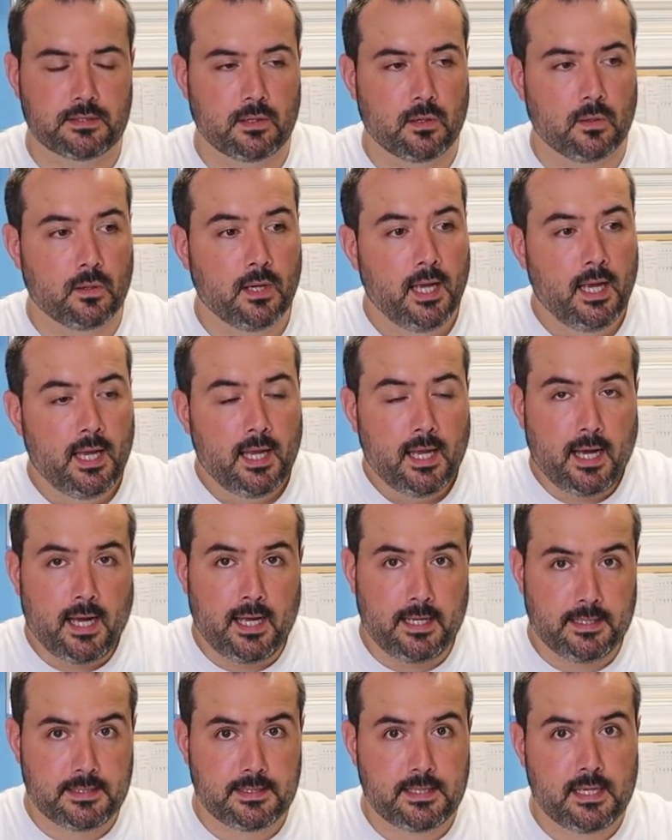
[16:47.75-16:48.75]
So
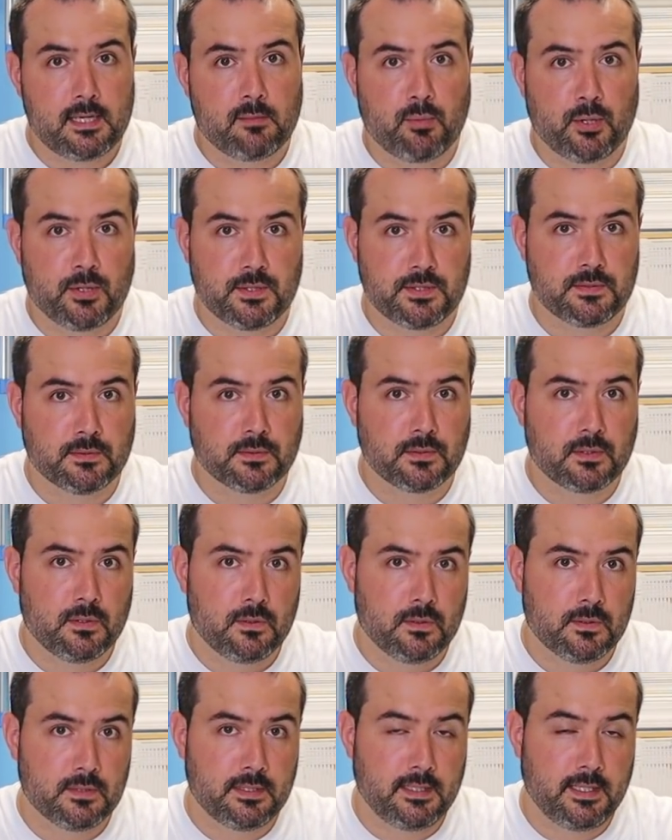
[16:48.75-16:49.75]
I had set a personal
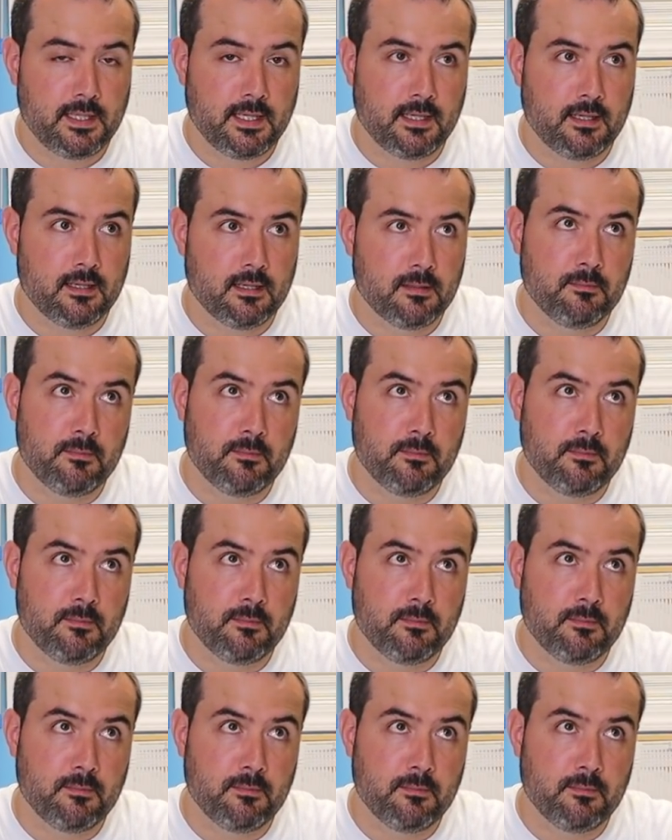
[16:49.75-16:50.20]
goal at the